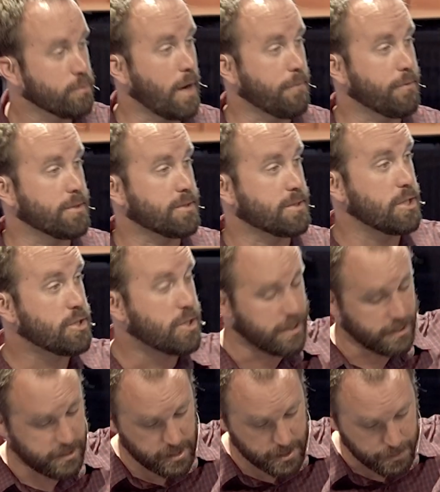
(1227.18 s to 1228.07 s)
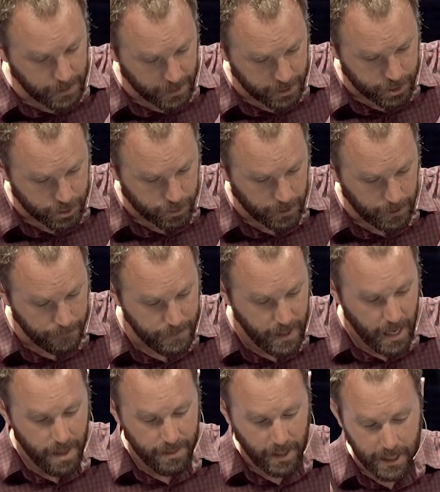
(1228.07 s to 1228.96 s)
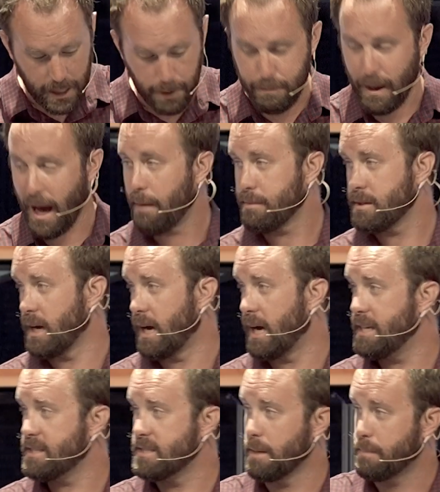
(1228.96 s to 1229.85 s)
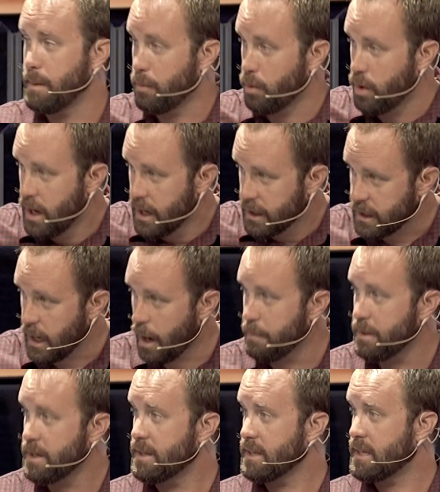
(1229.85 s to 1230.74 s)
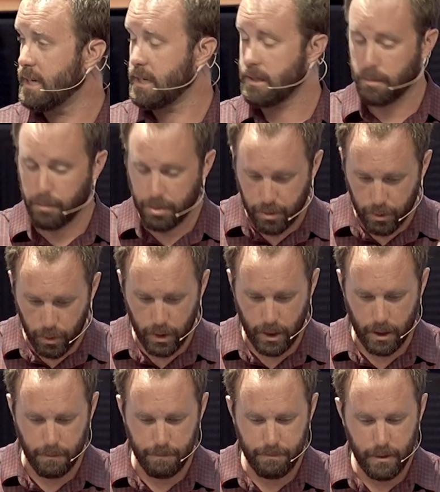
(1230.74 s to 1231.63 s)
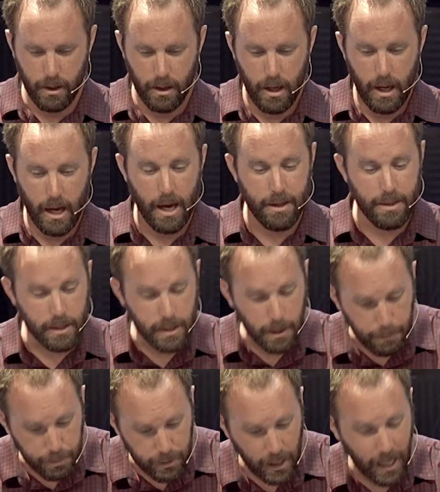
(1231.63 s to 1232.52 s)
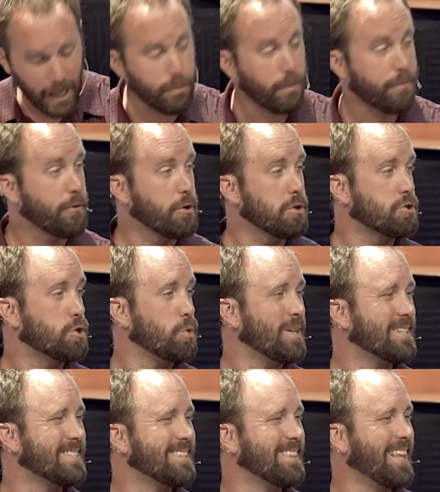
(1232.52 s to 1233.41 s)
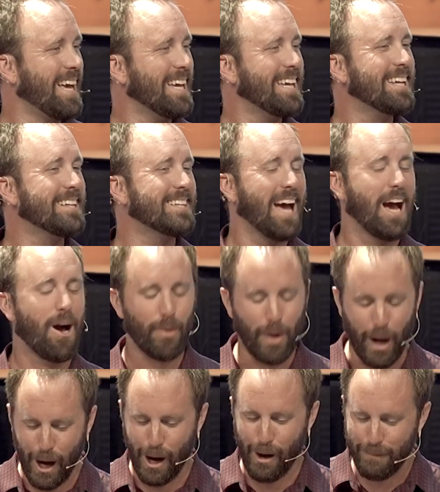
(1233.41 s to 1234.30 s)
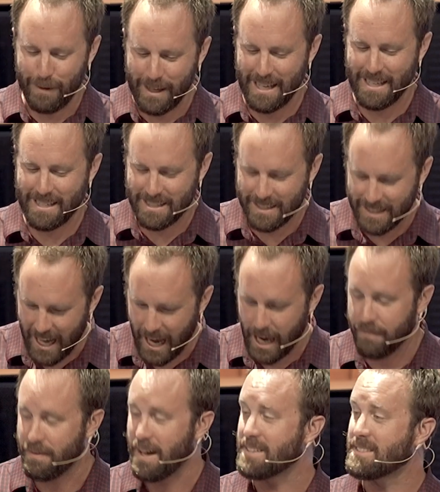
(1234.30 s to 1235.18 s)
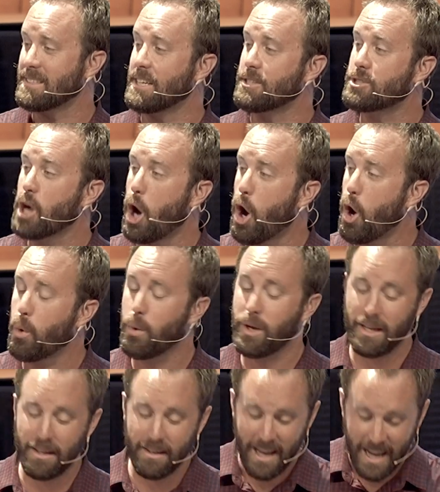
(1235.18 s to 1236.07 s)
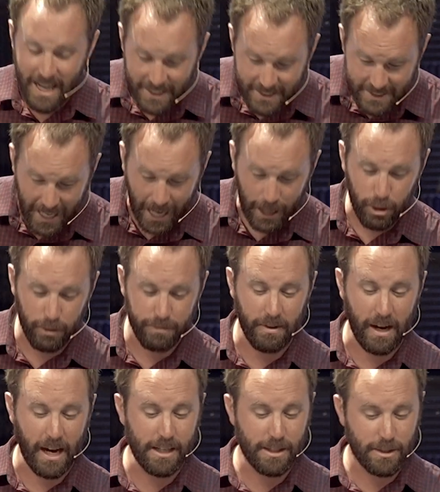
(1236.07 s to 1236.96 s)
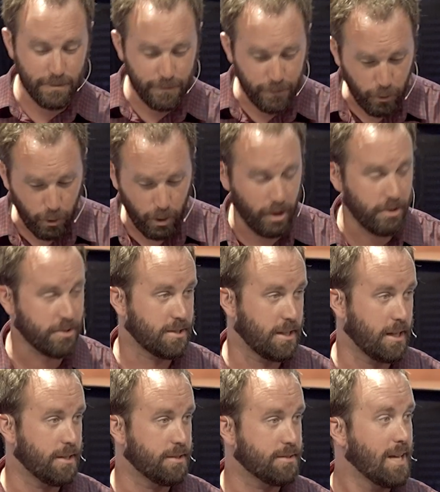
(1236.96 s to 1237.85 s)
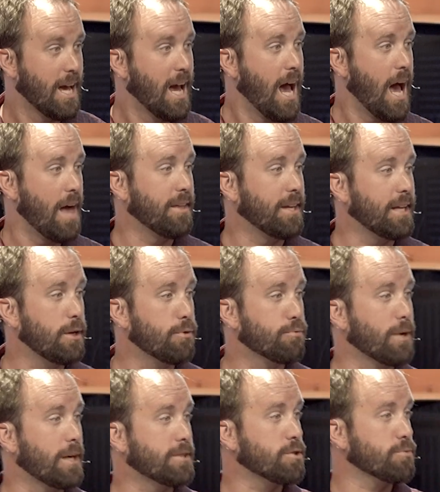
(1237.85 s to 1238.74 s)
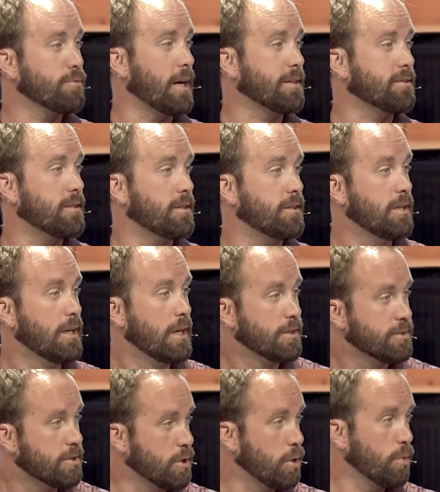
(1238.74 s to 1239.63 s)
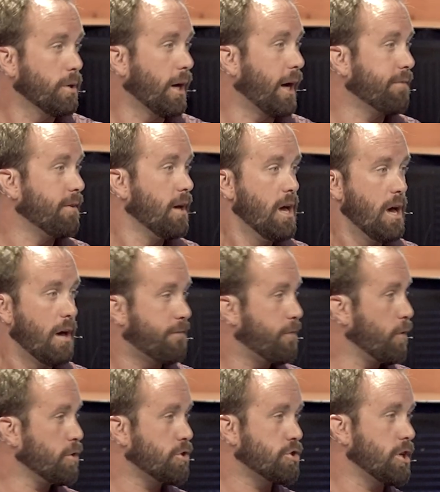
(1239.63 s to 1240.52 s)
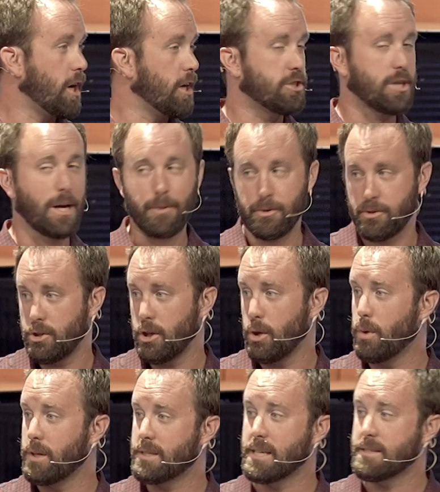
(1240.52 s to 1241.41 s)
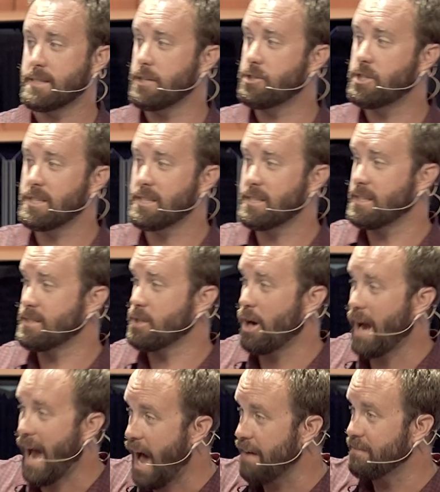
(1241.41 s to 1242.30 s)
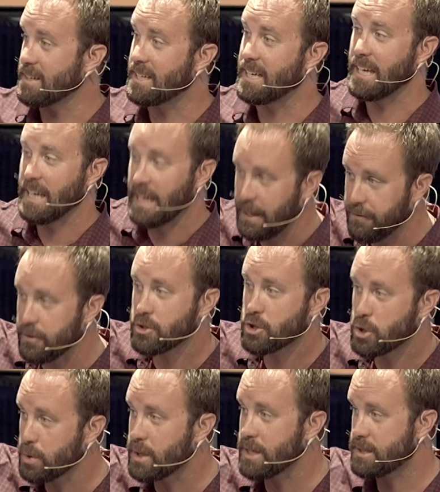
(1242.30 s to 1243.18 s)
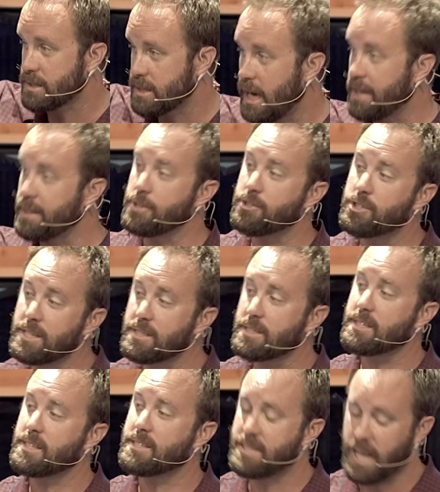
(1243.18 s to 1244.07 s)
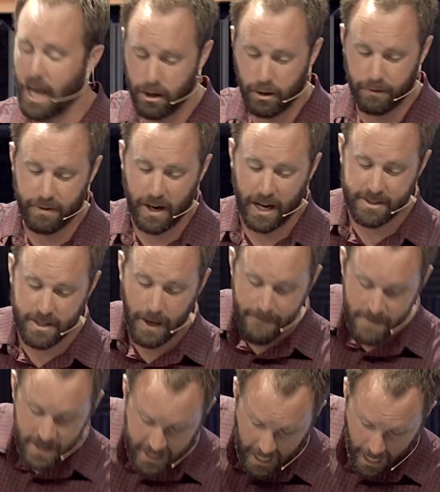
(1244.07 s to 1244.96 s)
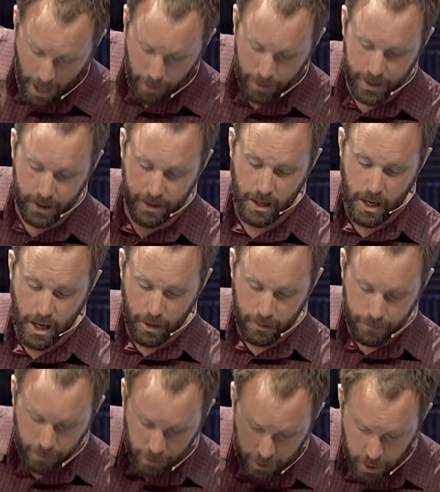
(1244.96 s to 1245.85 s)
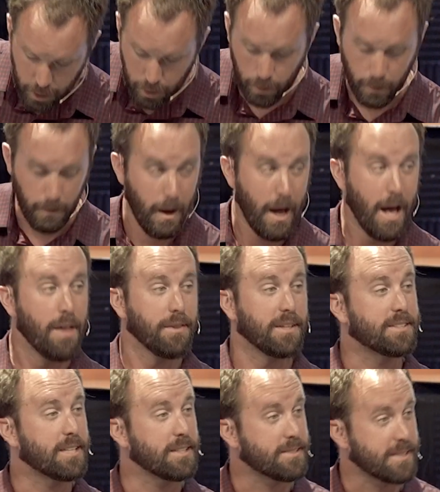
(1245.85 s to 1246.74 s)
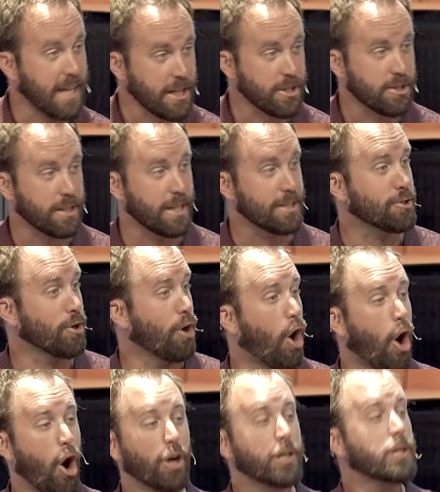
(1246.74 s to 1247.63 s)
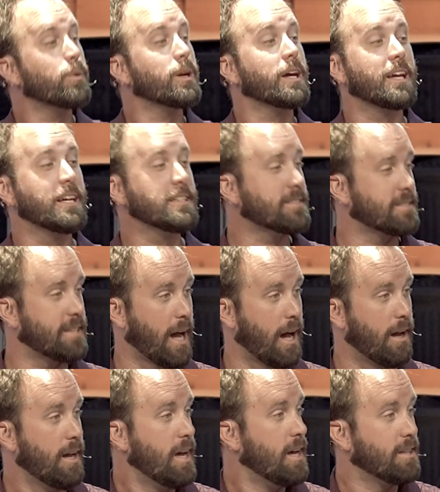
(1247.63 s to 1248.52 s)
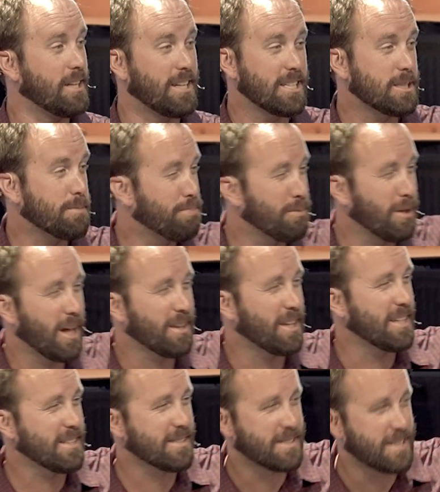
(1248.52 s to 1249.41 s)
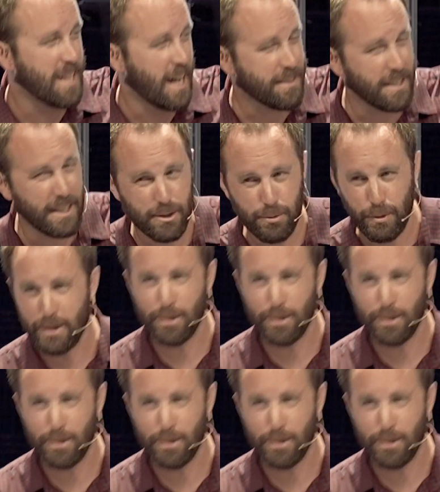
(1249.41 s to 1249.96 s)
a reference to Jesus' ministry, that he baptized, and that people come into the kingdom through him. And then the blood refers to his laying down of his life as an atoning sacrifice for our sins. And then he resurrected to new life. In First John chapter two, it says that Jesus is our advocate, even to this day, that Jesus' sacrifice counted for you. The secessionists are arguing against that, that his blood, that his death, that his